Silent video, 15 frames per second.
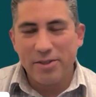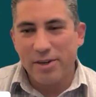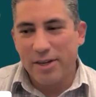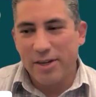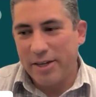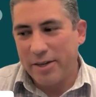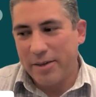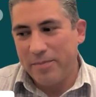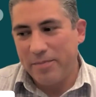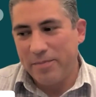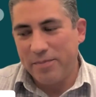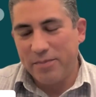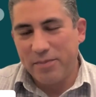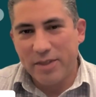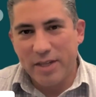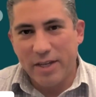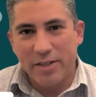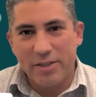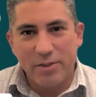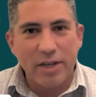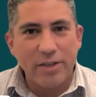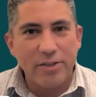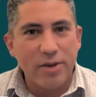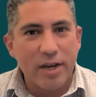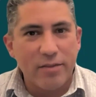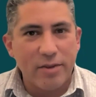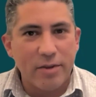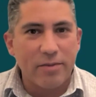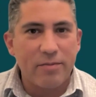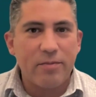sure. So I do
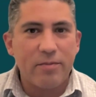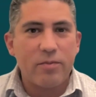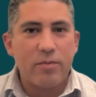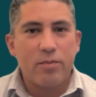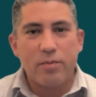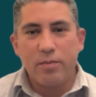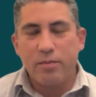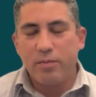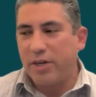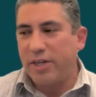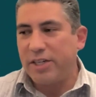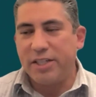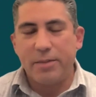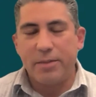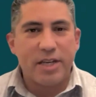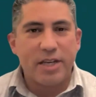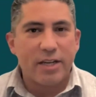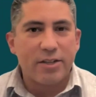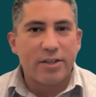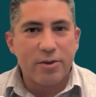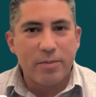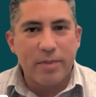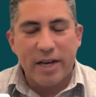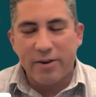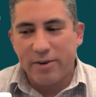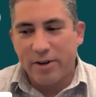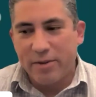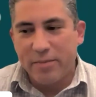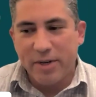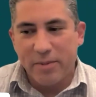have a pretty deep technical
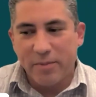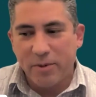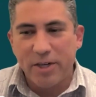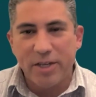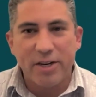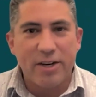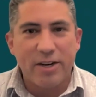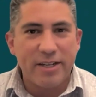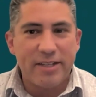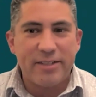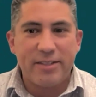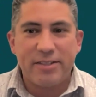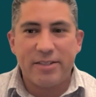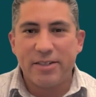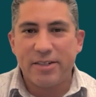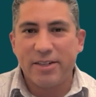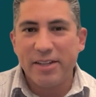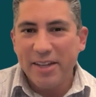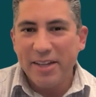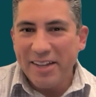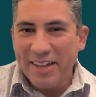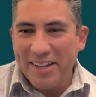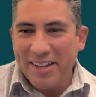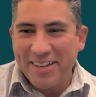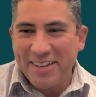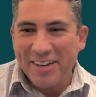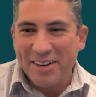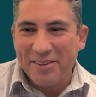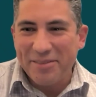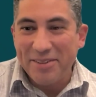background, but I'm working on it to
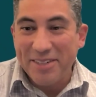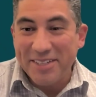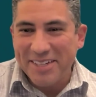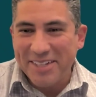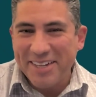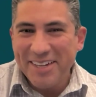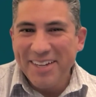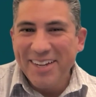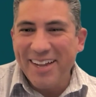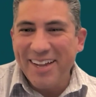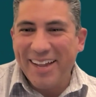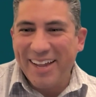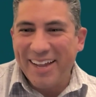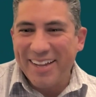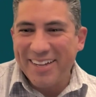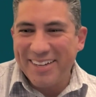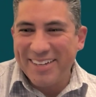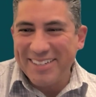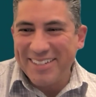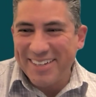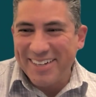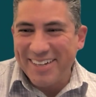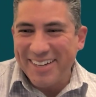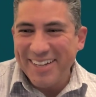kind of fix that. And